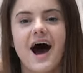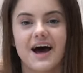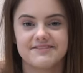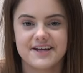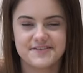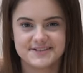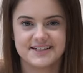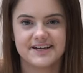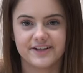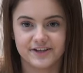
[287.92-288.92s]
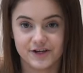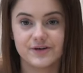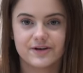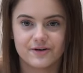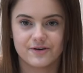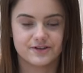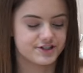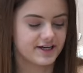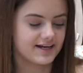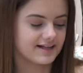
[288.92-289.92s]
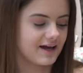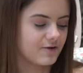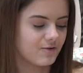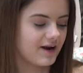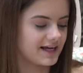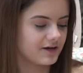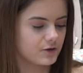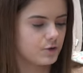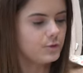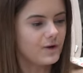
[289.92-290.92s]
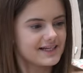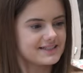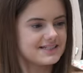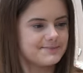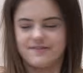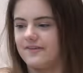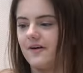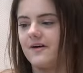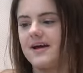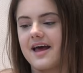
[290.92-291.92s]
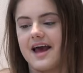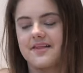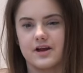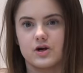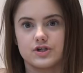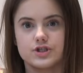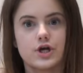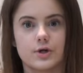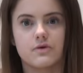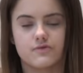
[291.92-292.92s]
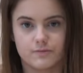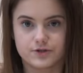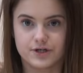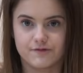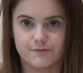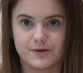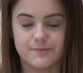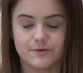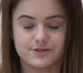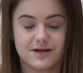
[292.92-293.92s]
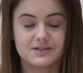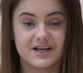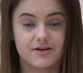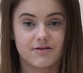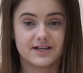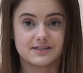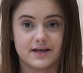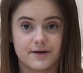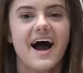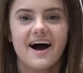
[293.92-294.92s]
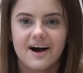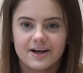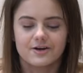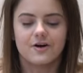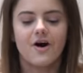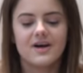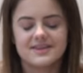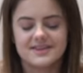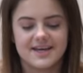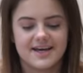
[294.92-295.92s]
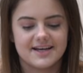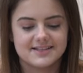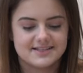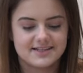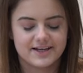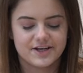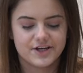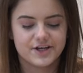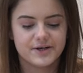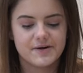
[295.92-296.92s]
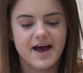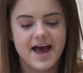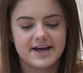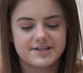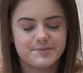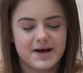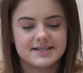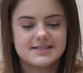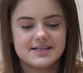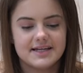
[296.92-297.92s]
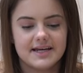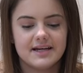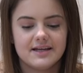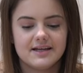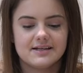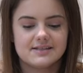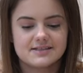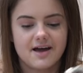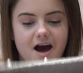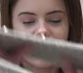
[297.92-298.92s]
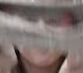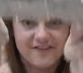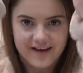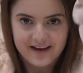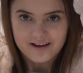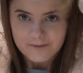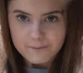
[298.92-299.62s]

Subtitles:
I've never seen unicorn gin like all like cool like this before, and then I got two from two different people, so that's kind of crazy. I got this cute headbandy scarf thing.